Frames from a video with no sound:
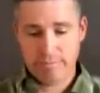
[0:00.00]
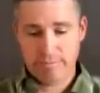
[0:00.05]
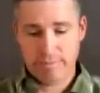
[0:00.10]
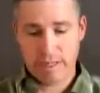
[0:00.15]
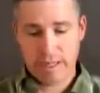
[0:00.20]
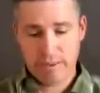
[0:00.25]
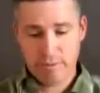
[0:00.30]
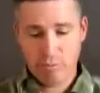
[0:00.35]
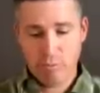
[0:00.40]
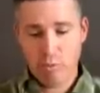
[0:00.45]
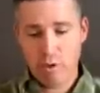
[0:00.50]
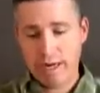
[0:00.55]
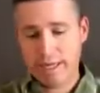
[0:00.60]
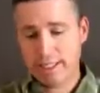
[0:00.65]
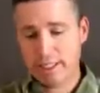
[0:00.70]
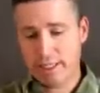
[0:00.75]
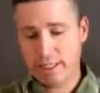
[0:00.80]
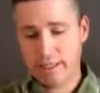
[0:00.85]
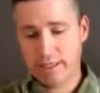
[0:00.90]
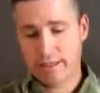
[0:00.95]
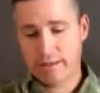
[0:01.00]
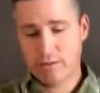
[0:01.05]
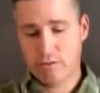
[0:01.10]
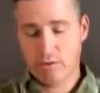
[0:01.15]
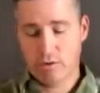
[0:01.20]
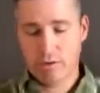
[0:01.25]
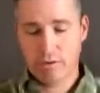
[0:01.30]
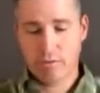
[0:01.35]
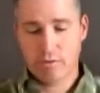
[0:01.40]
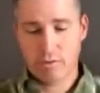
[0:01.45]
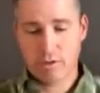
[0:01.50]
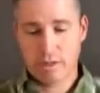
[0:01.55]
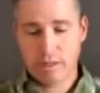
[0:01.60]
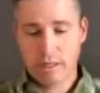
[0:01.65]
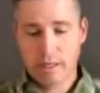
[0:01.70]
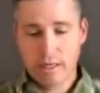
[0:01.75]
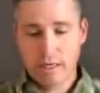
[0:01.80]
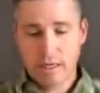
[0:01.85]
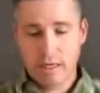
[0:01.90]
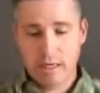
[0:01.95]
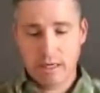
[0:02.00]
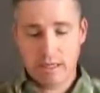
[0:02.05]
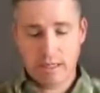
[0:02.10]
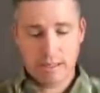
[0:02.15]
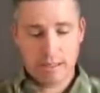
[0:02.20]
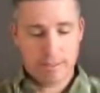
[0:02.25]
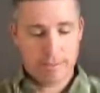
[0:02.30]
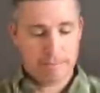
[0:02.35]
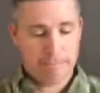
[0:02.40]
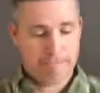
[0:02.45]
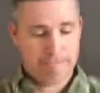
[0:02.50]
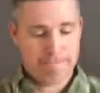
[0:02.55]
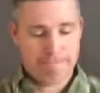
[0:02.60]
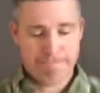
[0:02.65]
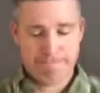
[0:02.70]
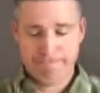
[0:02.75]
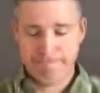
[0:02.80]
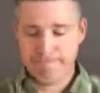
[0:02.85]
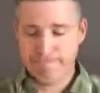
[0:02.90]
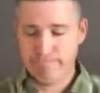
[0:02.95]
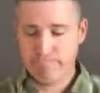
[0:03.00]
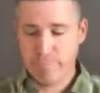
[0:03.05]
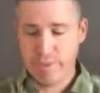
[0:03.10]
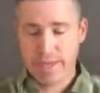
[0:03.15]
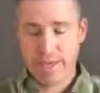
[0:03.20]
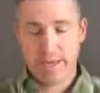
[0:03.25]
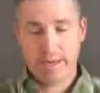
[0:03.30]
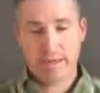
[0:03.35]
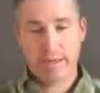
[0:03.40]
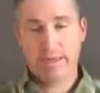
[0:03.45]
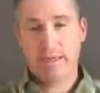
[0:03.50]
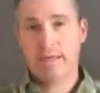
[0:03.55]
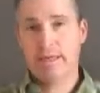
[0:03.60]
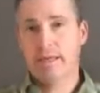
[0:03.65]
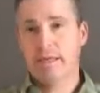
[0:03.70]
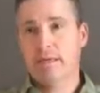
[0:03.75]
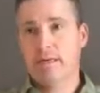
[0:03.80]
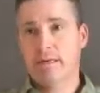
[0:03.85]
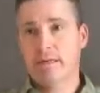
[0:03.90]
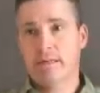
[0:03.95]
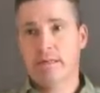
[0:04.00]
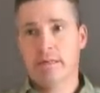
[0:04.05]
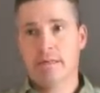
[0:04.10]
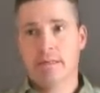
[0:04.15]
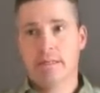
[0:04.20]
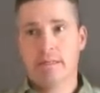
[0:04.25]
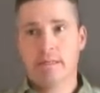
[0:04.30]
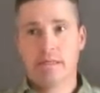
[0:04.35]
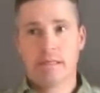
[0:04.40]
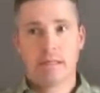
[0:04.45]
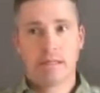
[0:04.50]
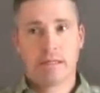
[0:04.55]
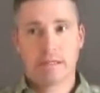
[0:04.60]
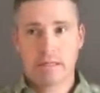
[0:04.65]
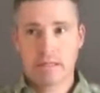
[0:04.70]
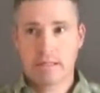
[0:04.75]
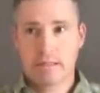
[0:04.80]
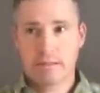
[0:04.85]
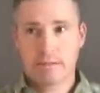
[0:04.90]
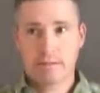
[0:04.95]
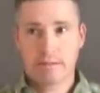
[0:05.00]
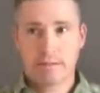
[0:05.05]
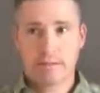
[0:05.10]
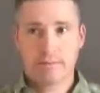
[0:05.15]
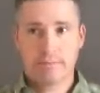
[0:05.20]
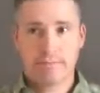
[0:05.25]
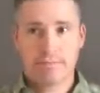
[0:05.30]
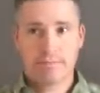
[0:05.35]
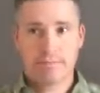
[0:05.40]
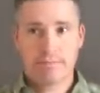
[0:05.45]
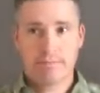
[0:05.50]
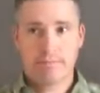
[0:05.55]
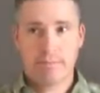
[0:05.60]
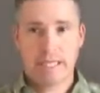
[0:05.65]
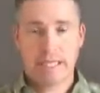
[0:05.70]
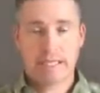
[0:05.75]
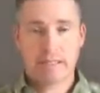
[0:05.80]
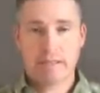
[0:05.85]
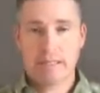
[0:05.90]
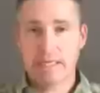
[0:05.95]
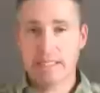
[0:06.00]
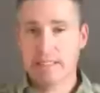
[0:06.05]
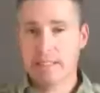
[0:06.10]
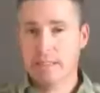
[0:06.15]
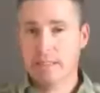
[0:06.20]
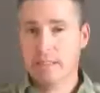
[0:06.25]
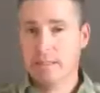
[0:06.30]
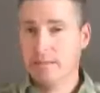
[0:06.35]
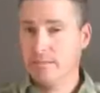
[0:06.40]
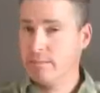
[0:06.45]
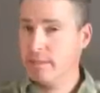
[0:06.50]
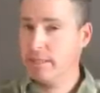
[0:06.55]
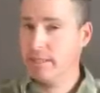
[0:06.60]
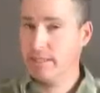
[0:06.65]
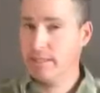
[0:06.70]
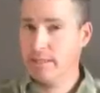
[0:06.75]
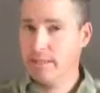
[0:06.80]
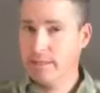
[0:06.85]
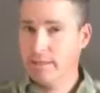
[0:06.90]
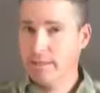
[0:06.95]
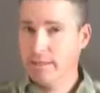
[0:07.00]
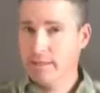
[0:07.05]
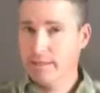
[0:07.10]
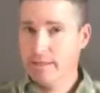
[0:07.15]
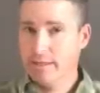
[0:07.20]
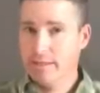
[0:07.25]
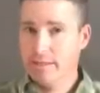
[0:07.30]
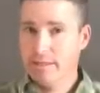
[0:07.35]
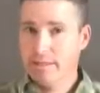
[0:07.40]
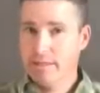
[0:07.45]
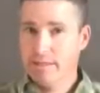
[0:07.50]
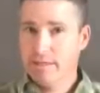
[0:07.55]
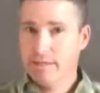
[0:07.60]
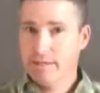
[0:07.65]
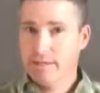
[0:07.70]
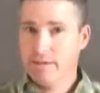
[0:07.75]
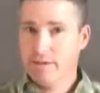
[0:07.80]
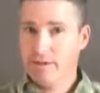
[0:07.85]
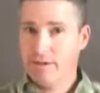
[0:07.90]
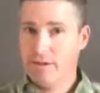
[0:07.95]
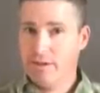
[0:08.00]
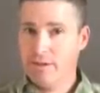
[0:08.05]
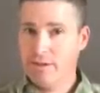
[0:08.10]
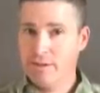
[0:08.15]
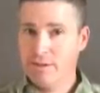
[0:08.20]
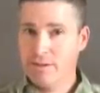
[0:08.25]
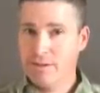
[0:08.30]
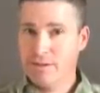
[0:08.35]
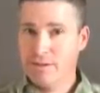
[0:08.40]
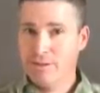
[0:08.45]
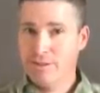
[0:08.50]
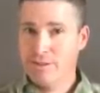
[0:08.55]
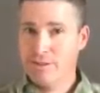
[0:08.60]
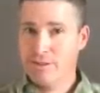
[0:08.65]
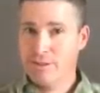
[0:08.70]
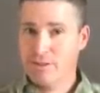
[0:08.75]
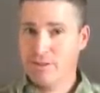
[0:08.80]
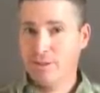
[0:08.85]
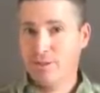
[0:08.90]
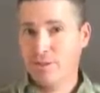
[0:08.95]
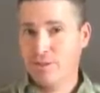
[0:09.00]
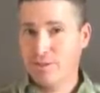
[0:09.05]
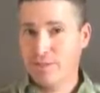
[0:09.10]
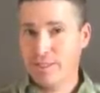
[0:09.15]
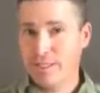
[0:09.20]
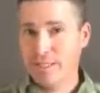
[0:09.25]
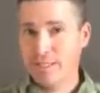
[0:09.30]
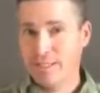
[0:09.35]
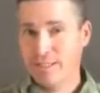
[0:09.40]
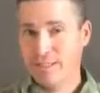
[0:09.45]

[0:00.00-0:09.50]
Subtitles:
by wedging it northward. And again, you can make donations to my heart surgery